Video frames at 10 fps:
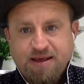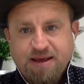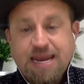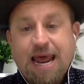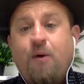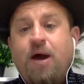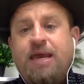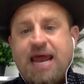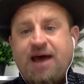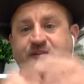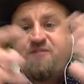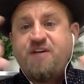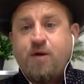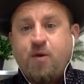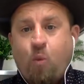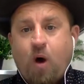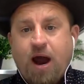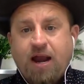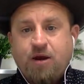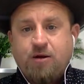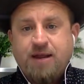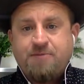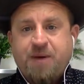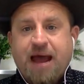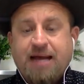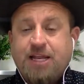Now I can have a very wider impact.